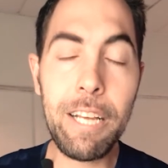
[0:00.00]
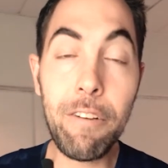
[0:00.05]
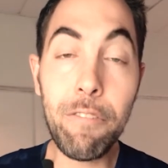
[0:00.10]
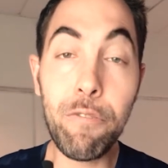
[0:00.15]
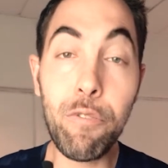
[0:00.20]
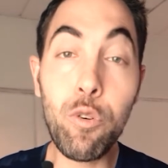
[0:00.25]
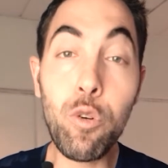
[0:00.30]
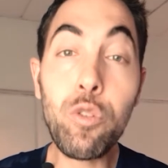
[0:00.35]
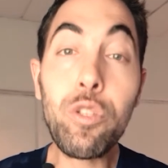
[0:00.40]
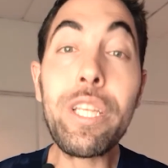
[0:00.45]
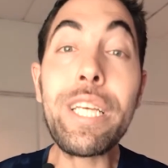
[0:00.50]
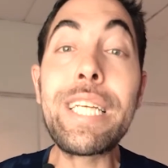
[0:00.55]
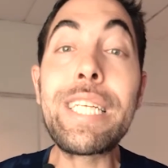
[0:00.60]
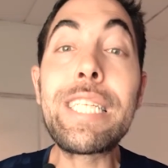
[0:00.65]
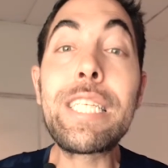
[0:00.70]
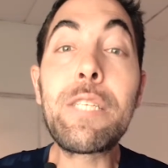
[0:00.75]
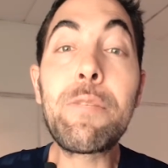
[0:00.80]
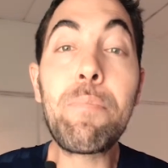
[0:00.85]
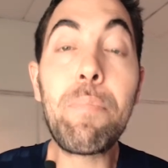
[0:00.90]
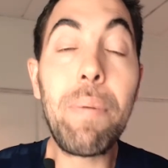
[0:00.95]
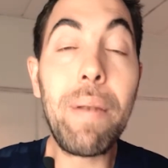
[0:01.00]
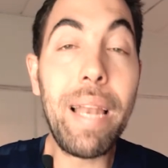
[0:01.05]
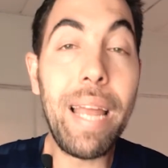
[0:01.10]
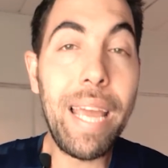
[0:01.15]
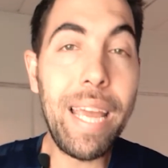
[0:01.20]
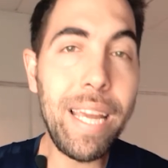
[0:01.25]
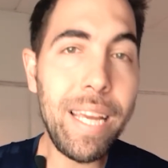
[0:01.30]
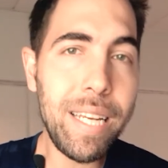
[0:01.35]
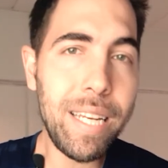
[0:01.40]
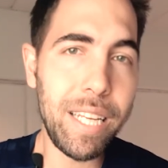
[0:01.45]
for not
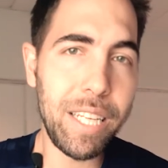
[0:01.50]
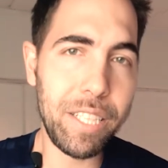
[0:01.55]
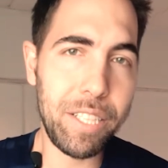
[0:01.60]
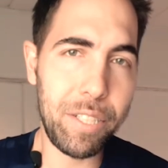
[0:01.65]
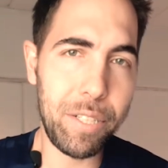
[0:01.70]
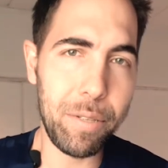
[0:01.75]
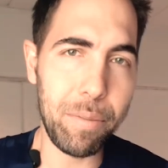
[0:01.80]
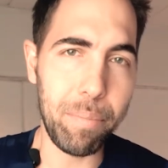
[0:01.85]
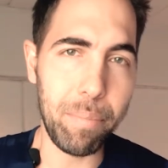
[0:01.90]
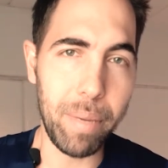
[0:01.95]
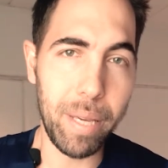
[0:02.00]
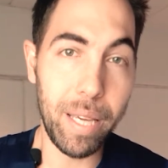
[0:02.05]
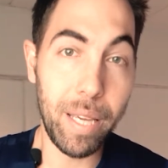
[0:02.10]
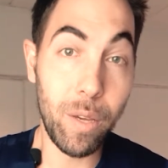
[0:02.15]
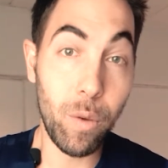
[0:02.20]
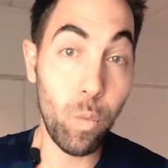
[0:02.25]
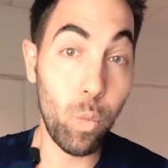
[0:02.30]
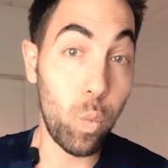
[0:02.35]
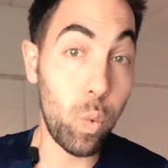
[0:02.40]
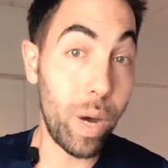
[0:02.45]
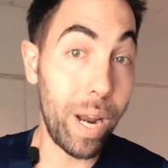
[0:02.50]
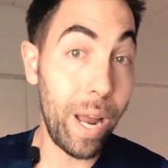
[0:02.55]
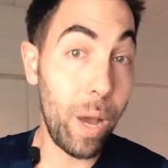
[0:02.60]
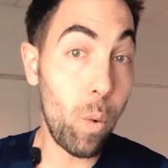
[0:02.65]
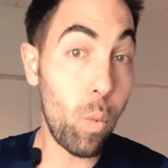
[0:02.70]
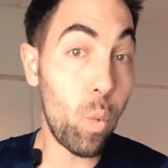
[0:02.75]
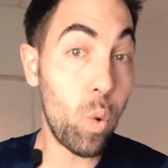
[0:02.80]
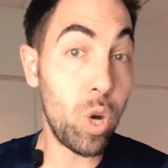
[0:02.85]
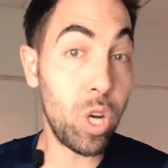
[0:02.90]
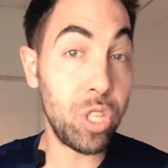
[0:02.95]
explaining to me what I
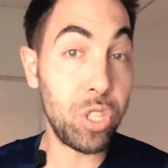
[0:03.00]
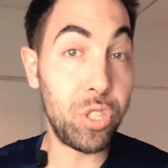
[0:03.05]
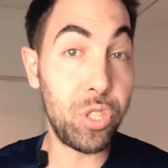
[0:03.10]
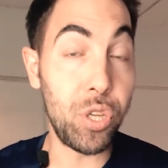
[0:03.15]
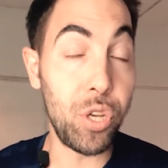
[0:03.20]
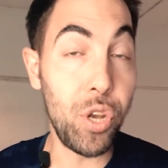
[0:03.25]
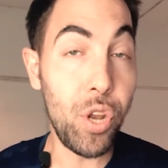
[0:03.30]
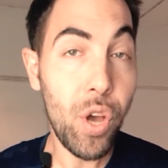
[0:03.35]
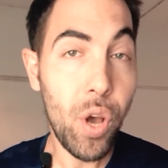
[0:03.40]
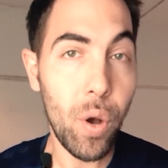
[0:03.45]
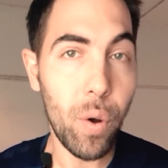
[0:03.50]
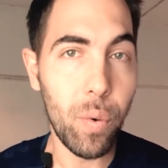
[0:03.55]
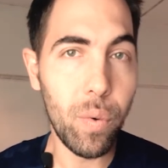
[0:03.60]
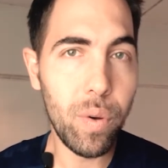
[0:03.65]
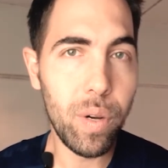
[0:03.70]
wanted to know.